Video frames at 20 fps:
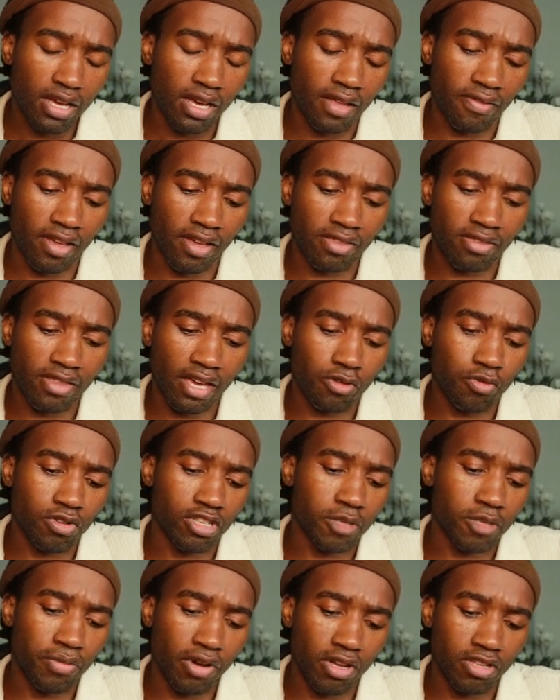and that
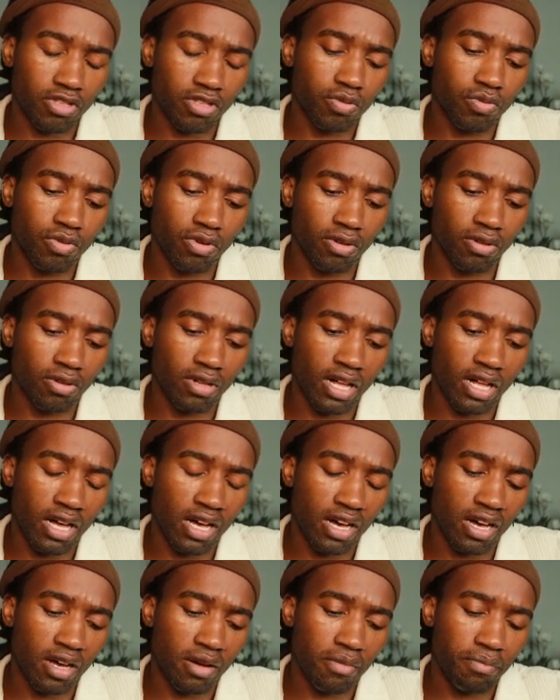response will
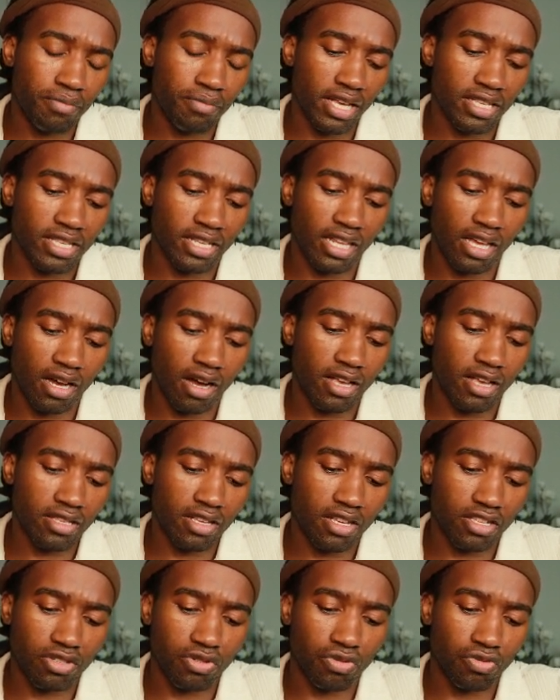basically
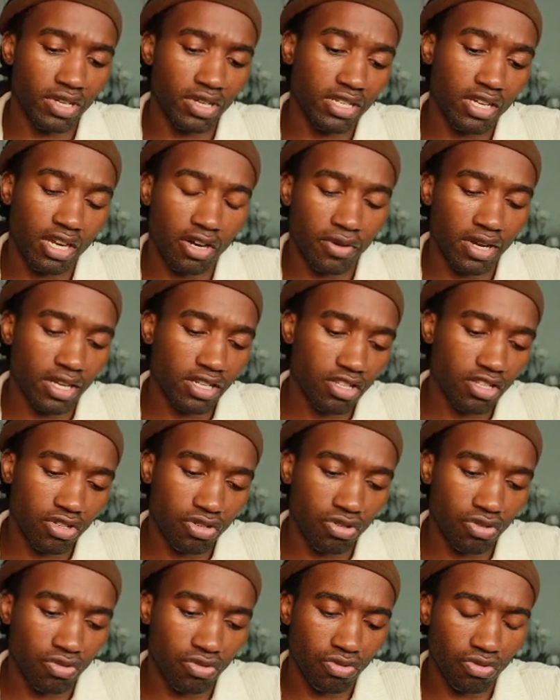ask us to redirect
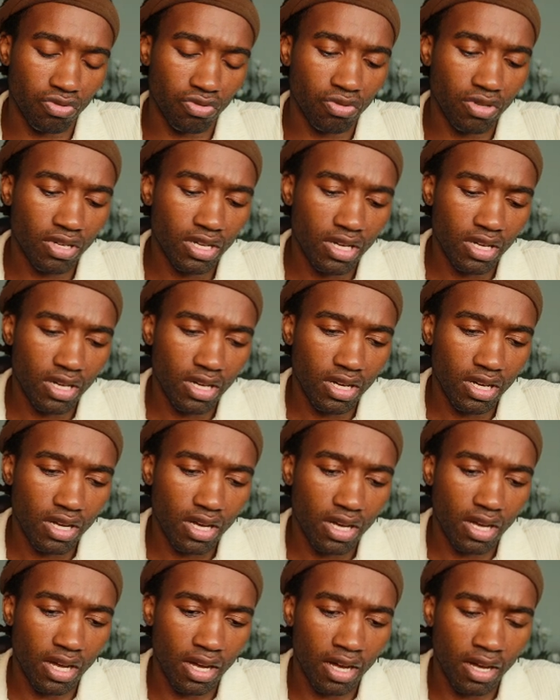to
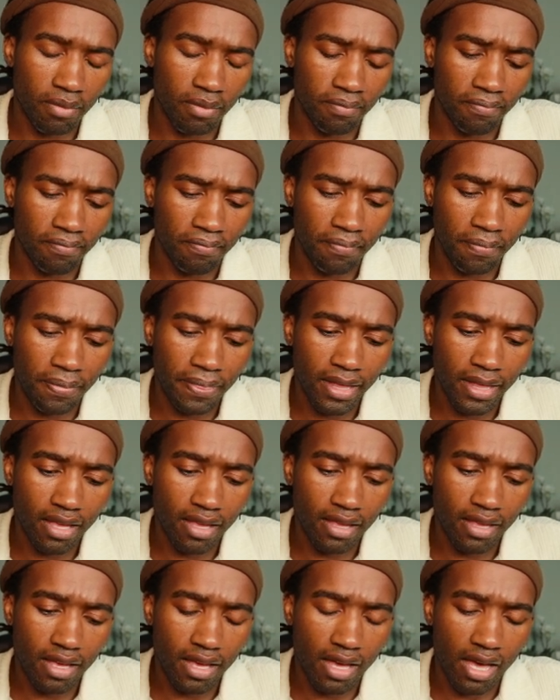
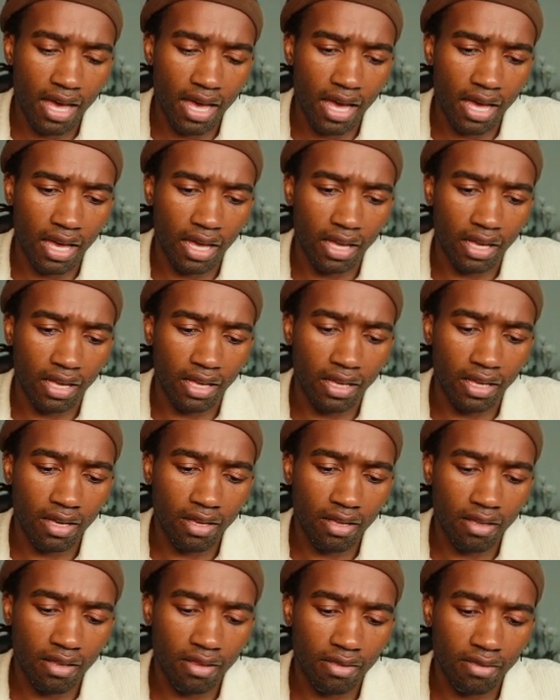the
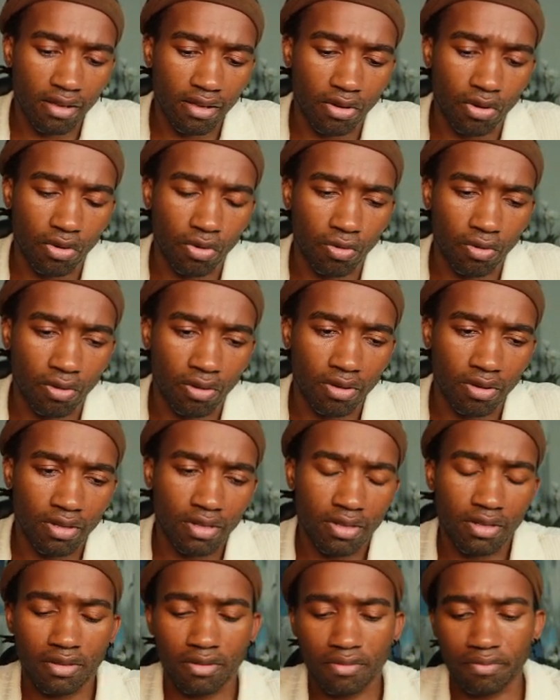Google
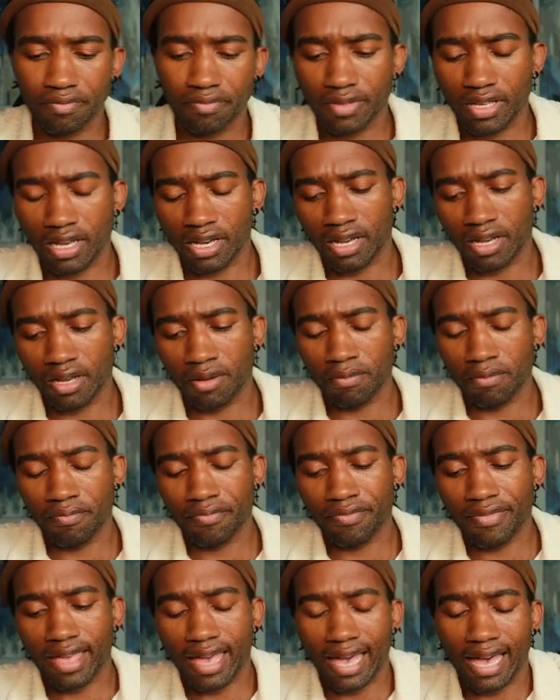
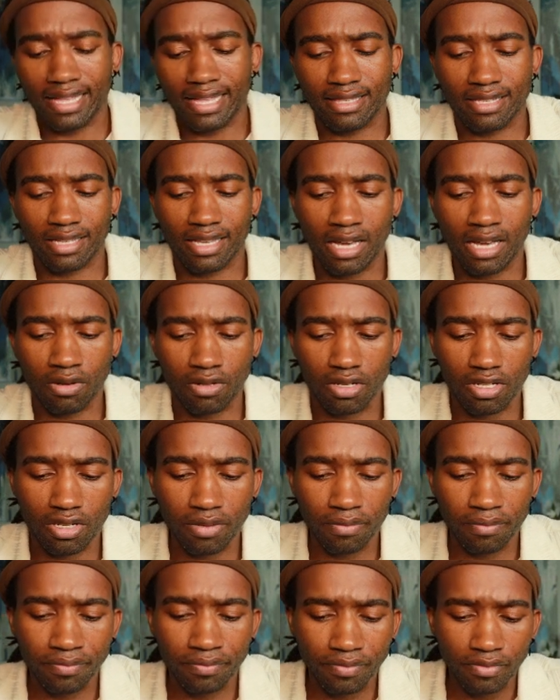ads account.
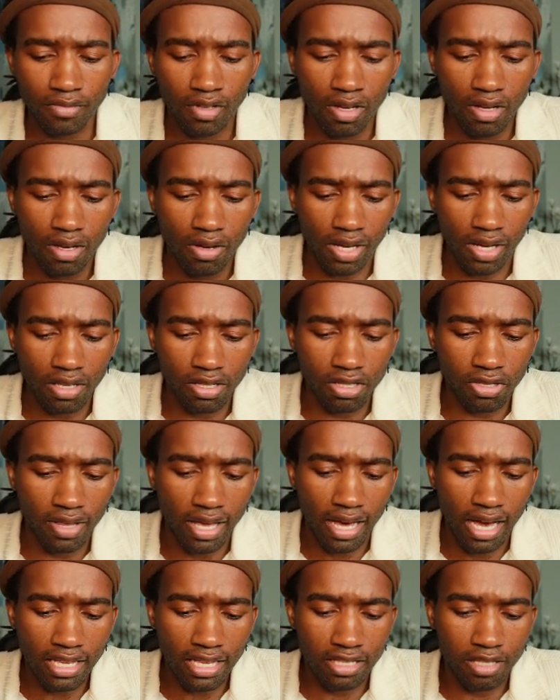Okay, so
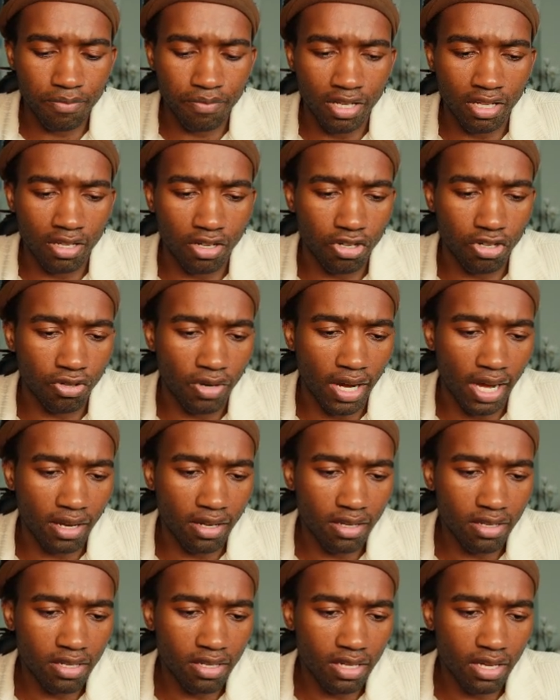the ad's being
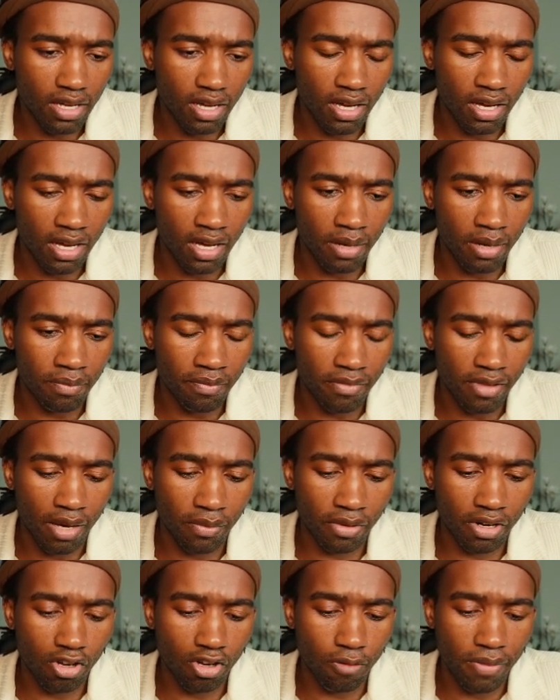created. Now I'm
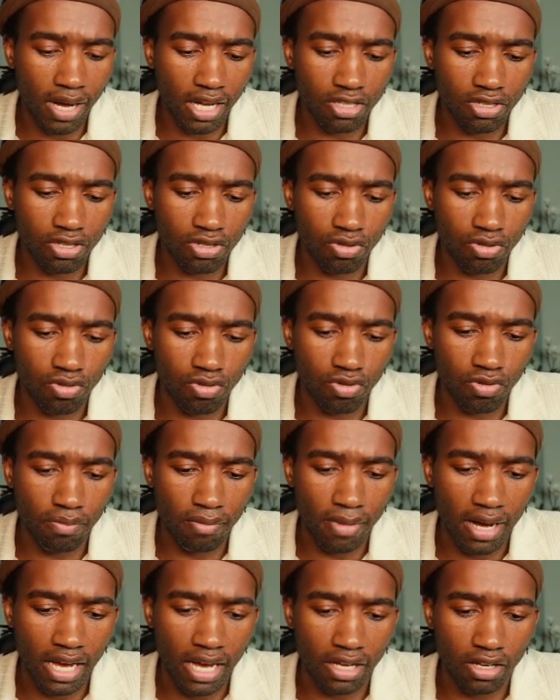going to go back to
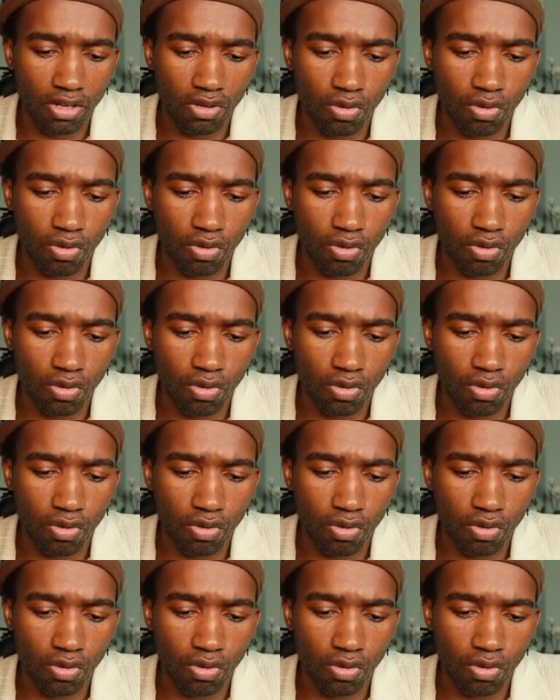my